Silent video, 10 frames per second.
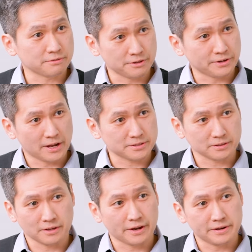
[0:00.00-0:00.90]
very asset
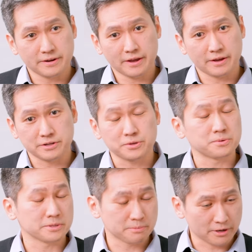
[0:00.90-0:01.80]
light and
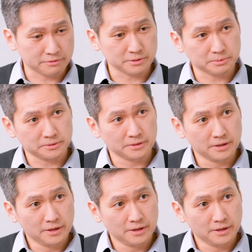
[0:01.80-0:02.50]
hugely profitable.